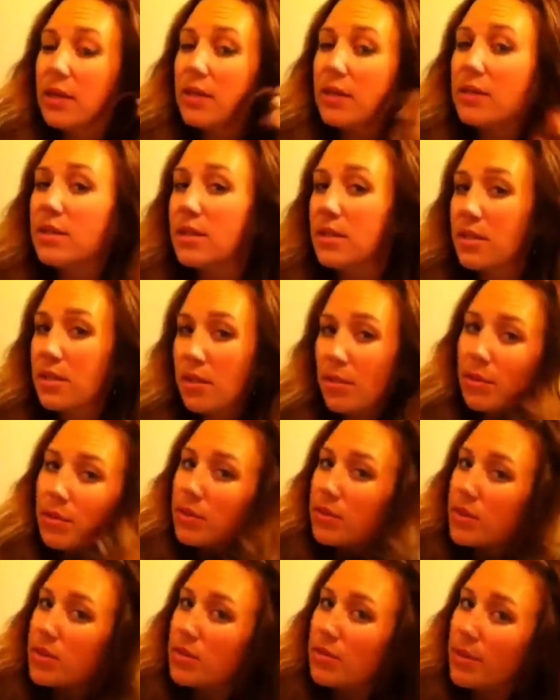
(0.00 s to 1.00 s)
This is
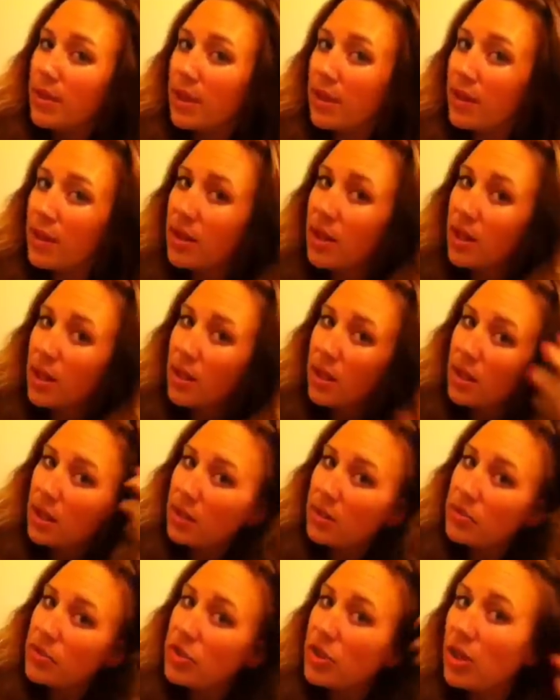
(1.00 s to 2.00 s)
supposed to be a
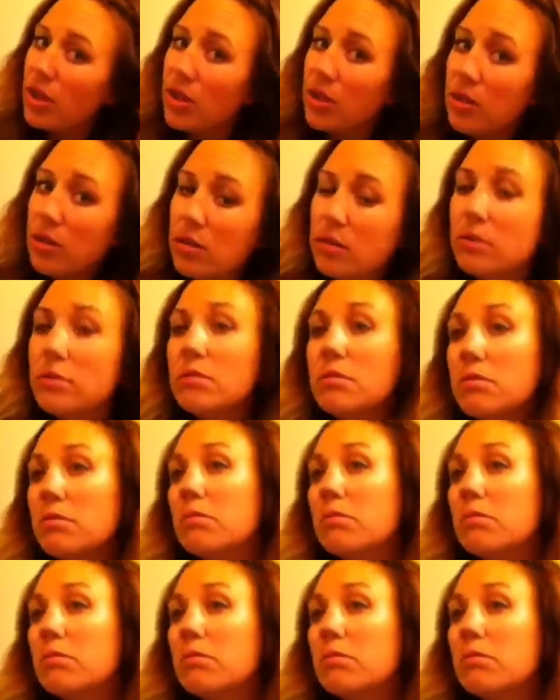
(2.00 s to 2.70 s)
thickening gel.